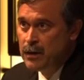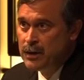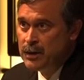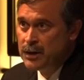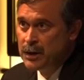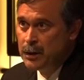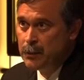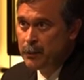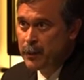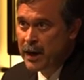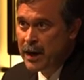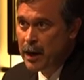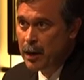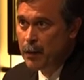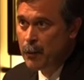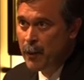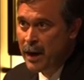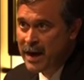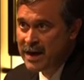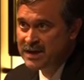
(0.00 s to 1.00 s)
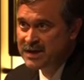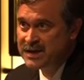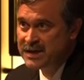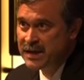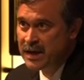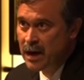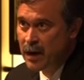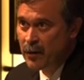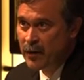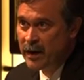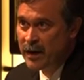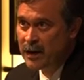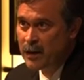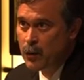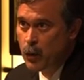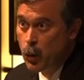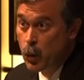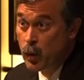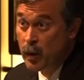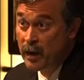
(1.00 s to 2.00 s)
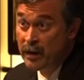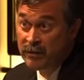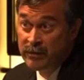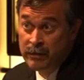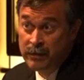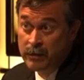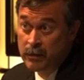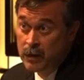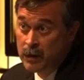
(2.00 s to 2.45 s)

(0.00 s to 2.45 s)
To compare my CRA with